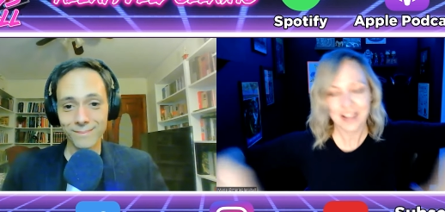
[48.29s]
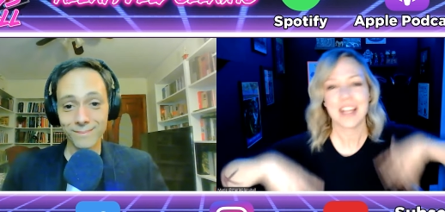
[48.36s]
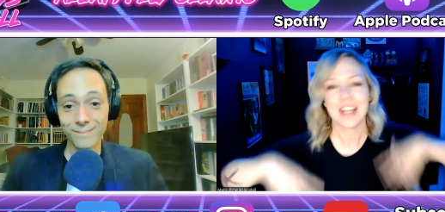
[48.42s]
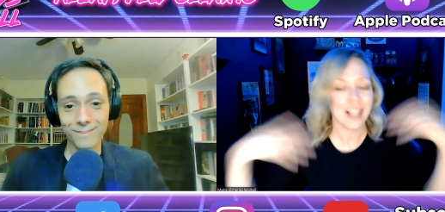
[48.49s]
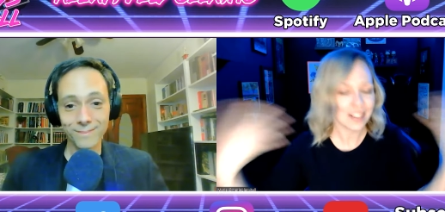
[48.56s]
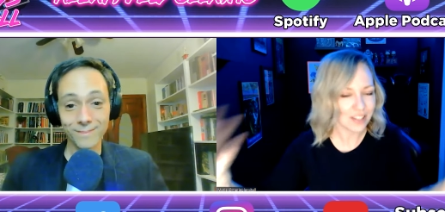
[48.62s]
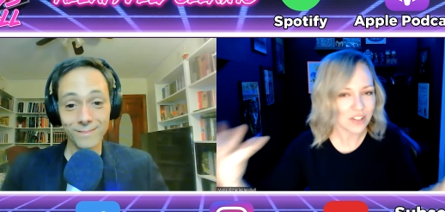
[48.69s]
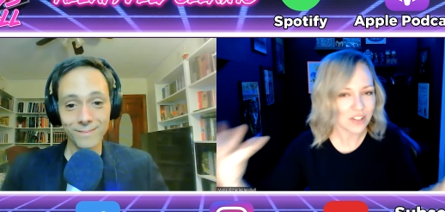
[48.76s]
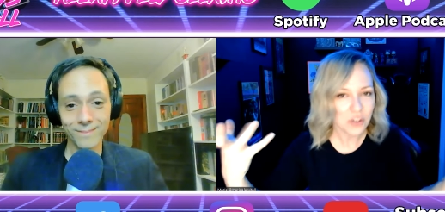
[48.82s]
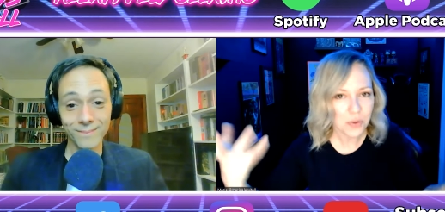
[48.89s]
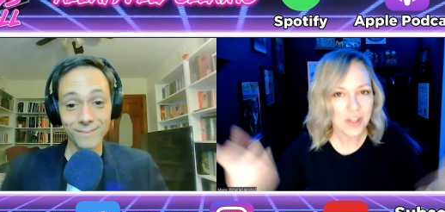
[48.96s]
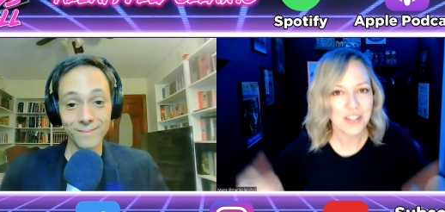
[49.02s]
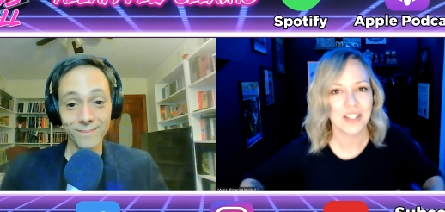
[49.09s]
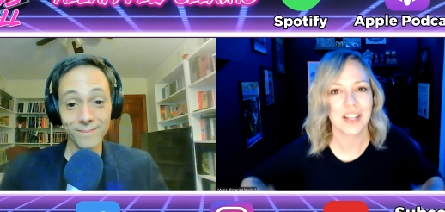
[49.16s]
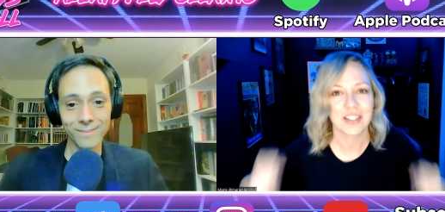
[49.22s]
Speaker 1: He likes to do
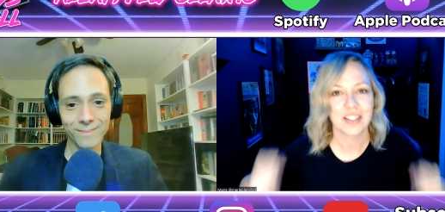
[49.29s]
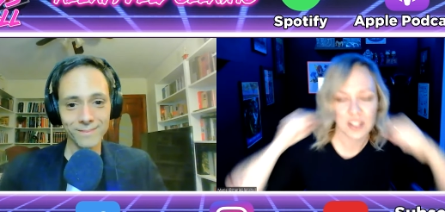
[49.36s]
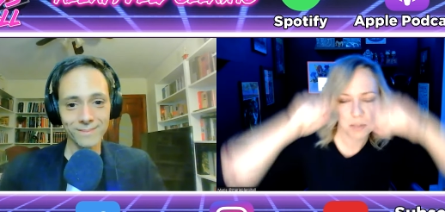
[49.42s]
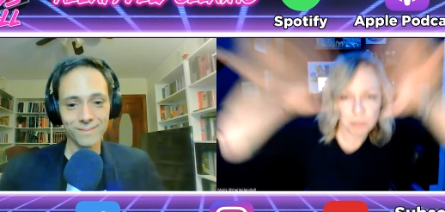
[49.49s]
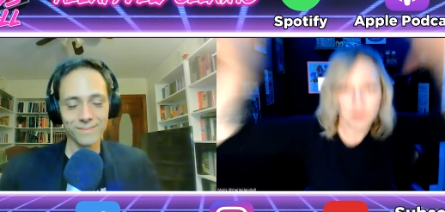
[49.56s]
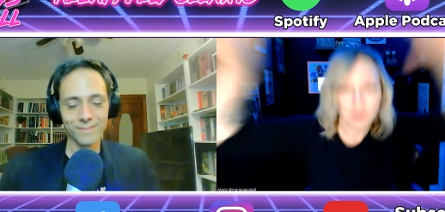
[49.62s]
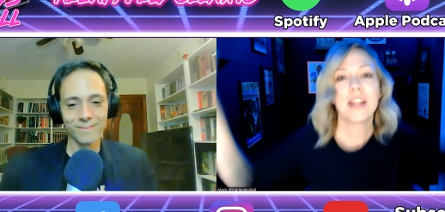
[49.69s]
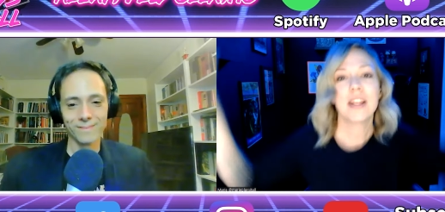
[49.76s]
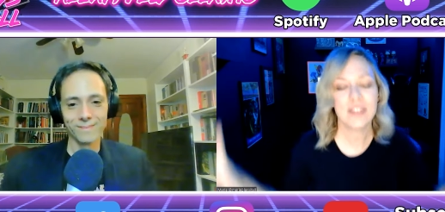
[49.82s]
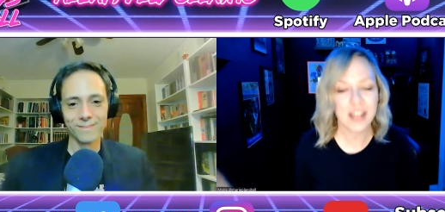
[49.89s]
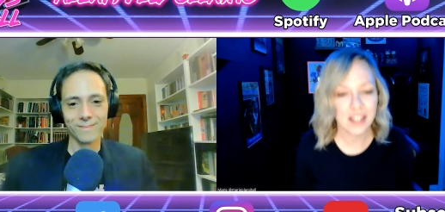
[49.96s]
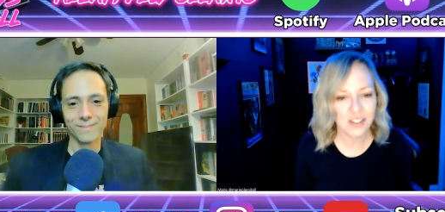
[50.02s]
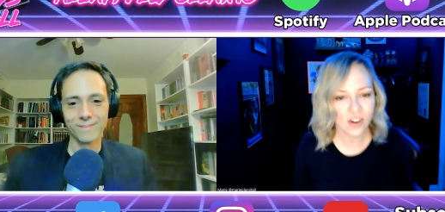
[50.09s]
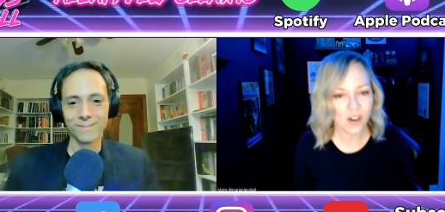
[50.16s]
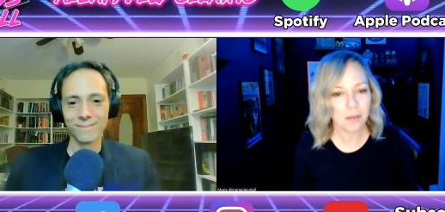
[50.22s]
this. He likes to spring
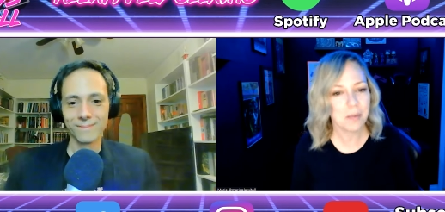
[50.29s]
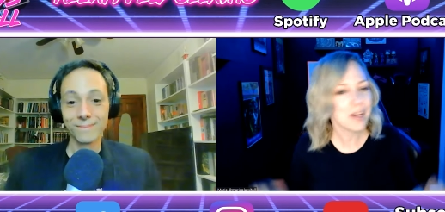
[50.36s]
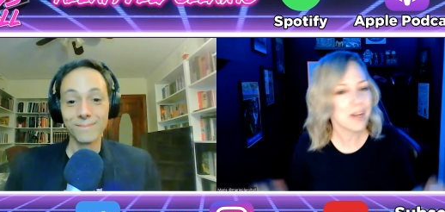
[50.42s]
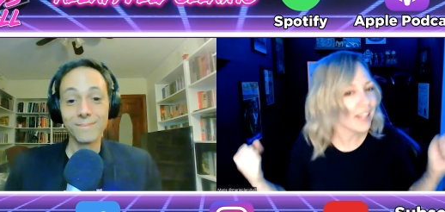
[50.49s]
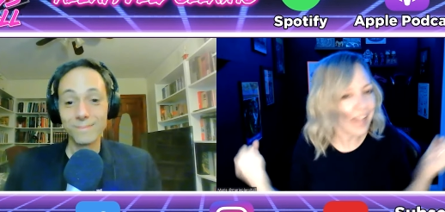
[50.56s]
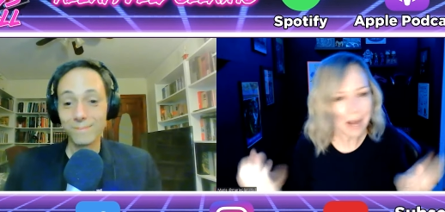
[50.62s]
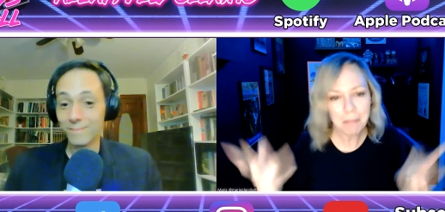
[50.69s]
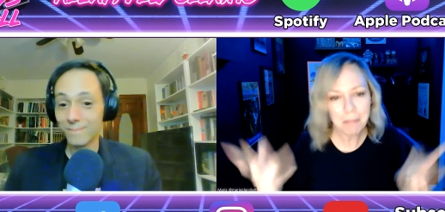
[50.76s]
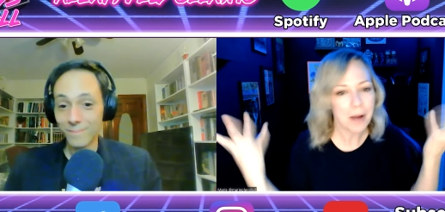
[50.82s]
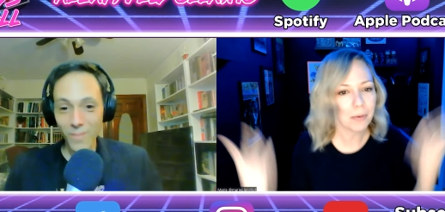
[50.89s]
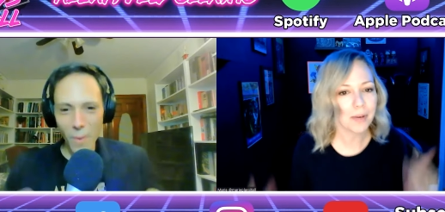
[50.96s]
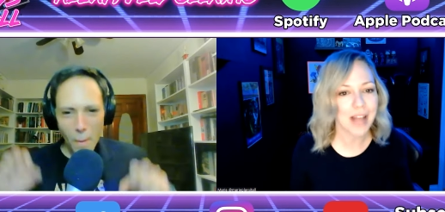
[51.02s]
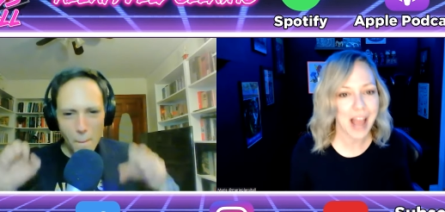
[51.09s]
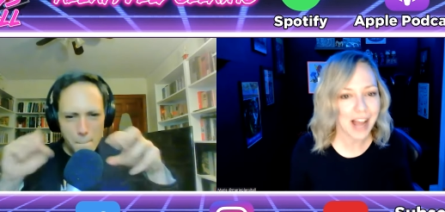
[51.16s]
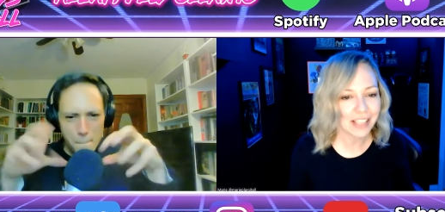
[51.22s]
things on me, get my
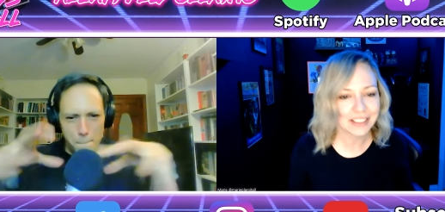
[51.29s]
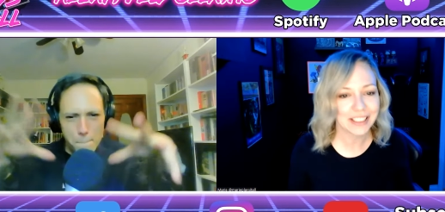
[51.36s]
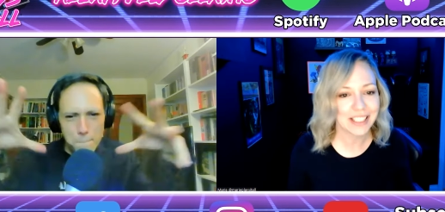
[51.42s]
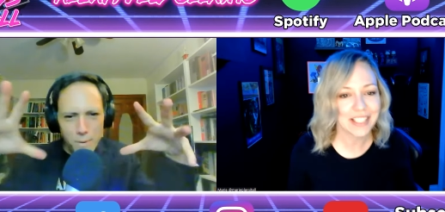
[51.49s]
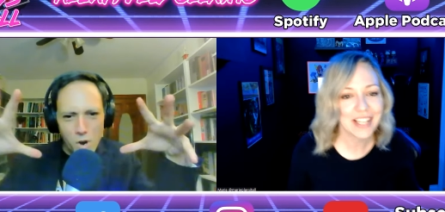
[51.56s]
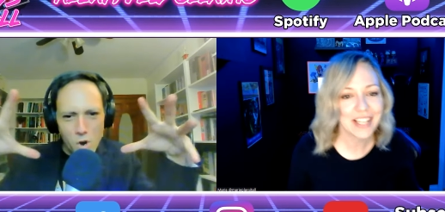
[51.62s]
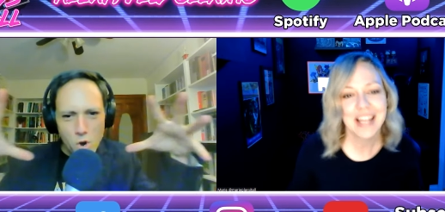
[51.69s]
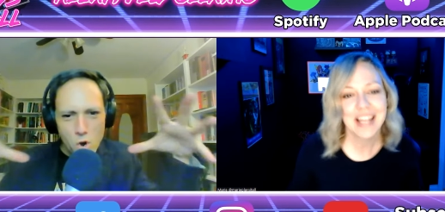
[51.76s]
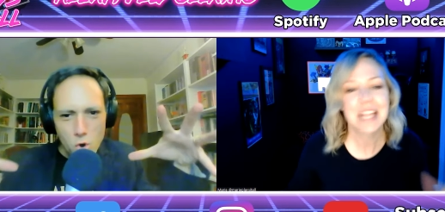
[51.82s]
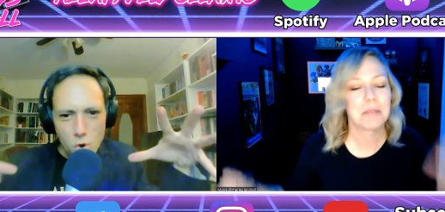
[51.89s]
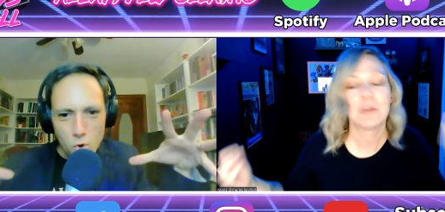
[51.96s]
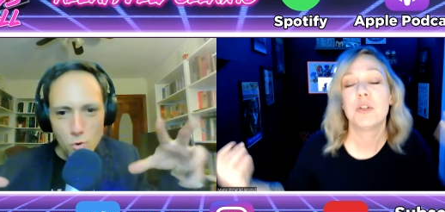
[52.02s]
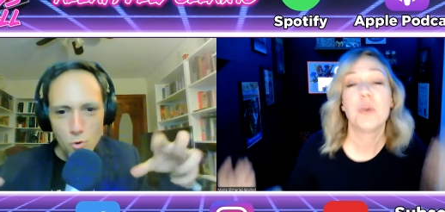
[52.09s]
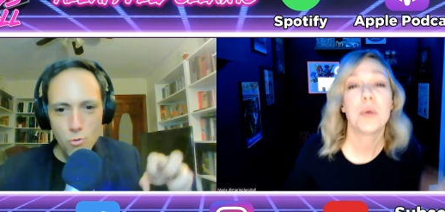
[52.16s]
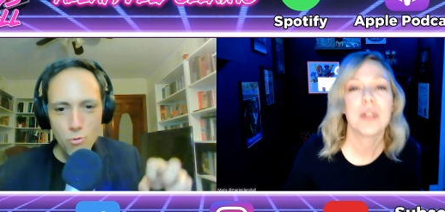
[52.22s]
reaction.
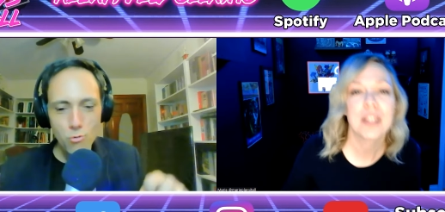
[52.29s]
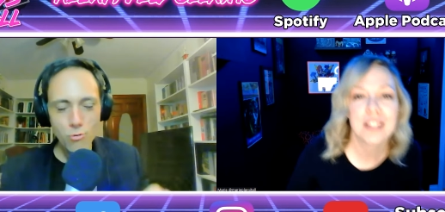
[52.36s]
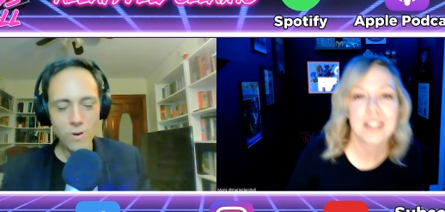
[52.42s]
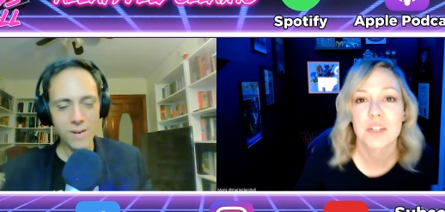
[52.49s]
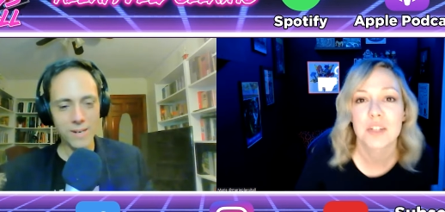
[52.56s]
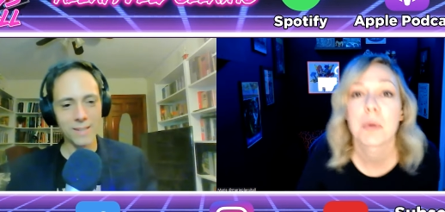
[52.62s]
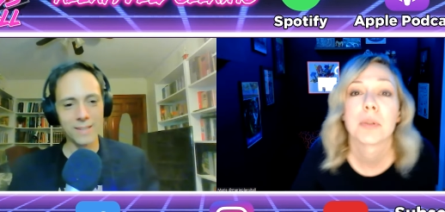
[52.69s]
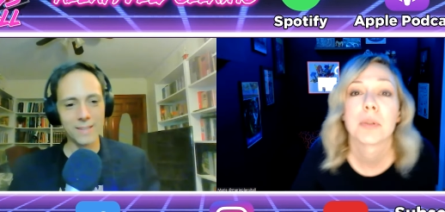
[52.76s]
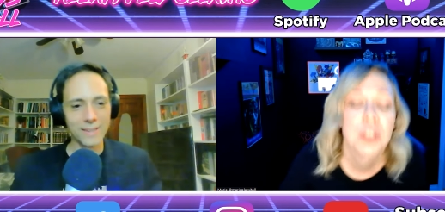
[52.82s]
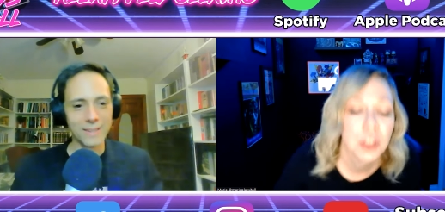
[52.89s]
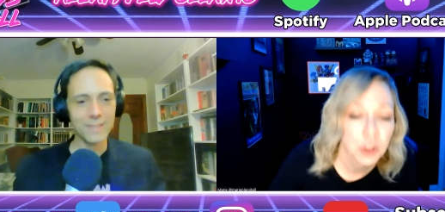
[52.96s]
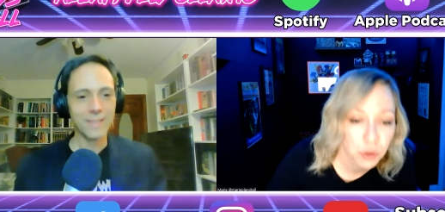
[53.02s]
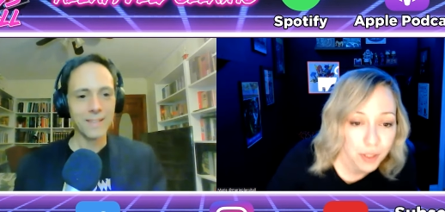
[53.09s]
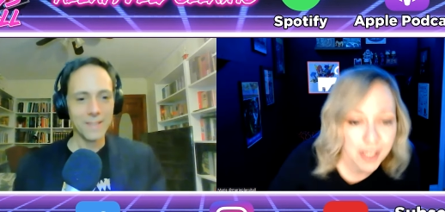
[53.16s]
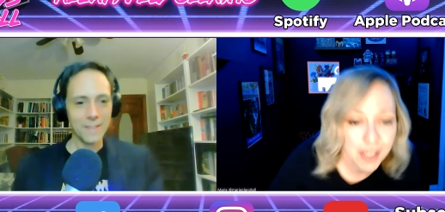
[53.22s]
He's been doing this since we were
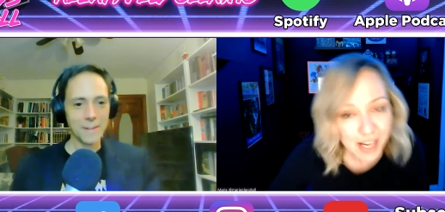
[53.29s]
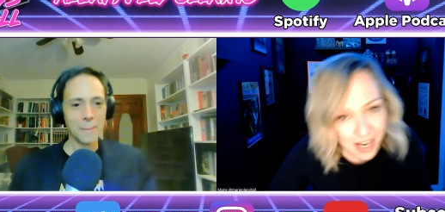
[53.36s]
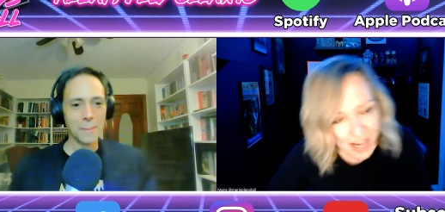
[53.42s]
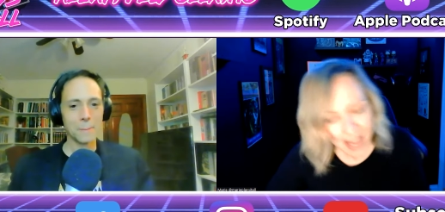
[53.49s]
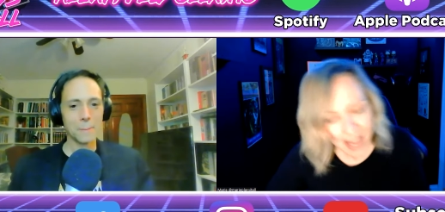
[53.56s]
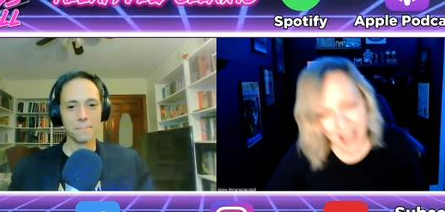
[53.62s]
children.